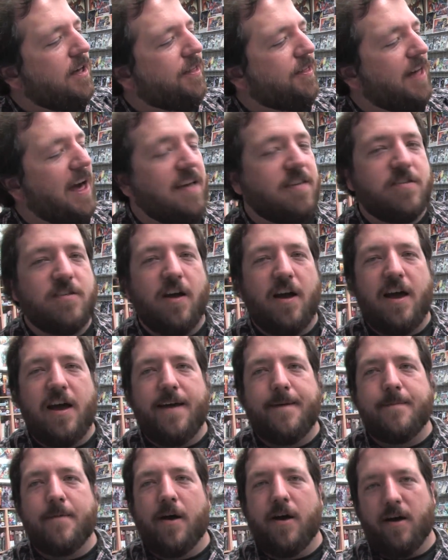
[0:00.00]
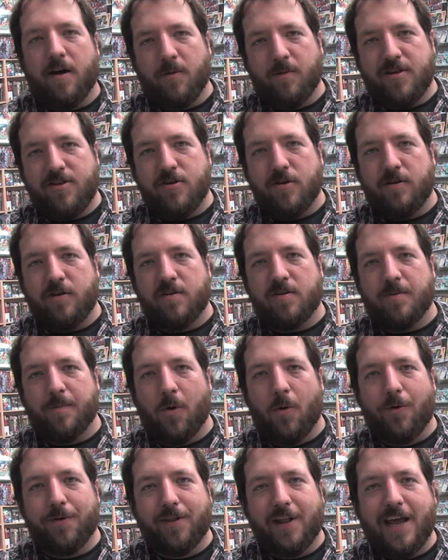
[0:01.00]
Last time we showed you some
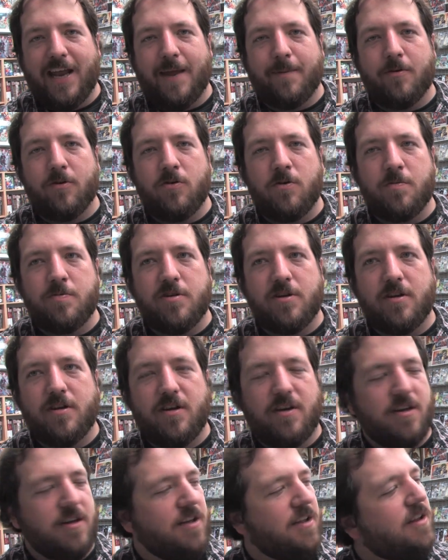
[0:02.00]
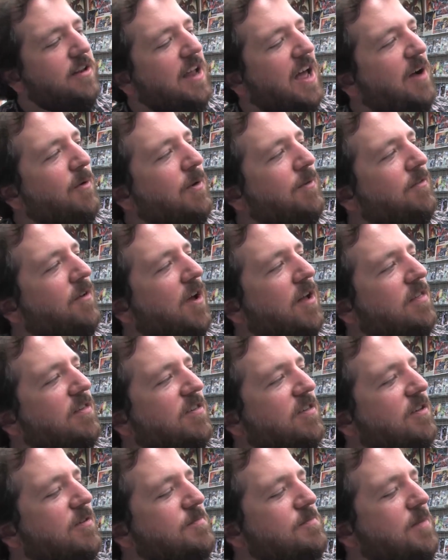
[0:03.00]
old lady boob. Now we've got
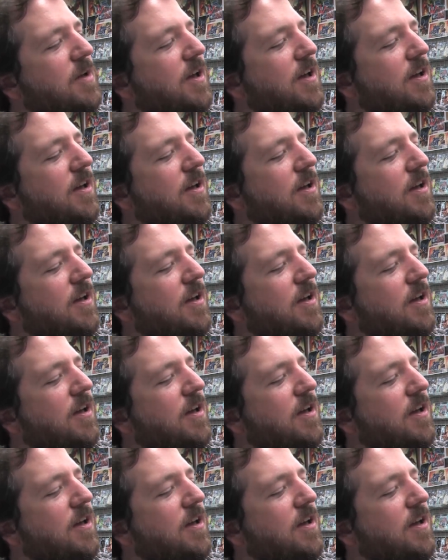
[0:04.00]
some